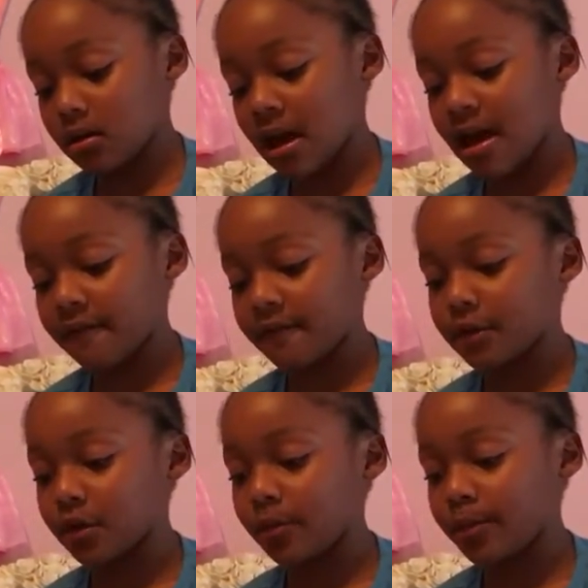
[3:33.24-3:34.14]
have
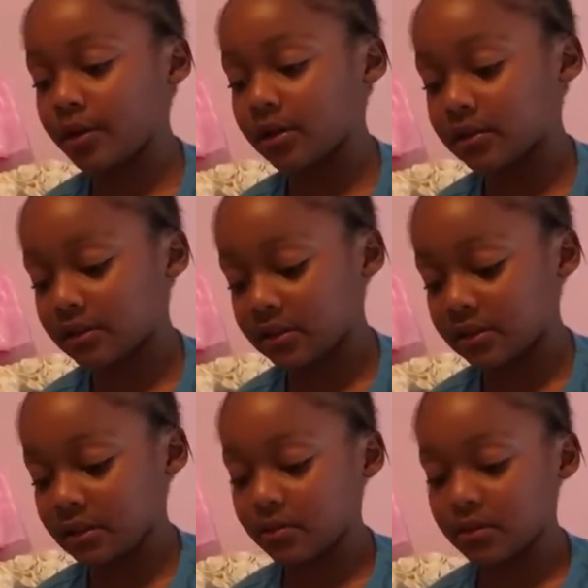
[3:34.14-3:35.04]
little books to
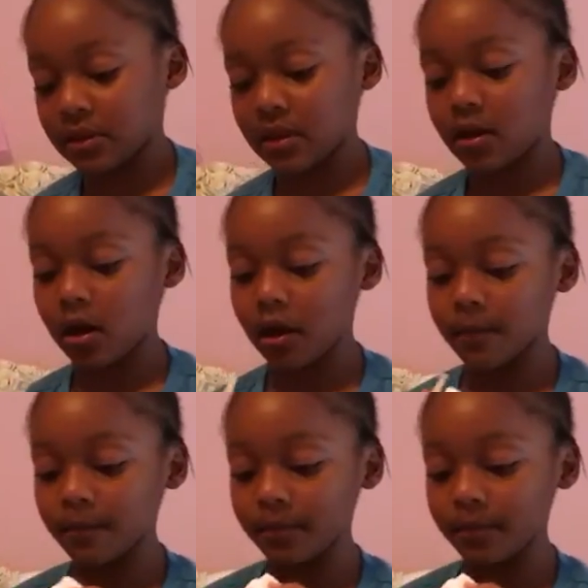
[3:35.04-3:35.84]
see what they are.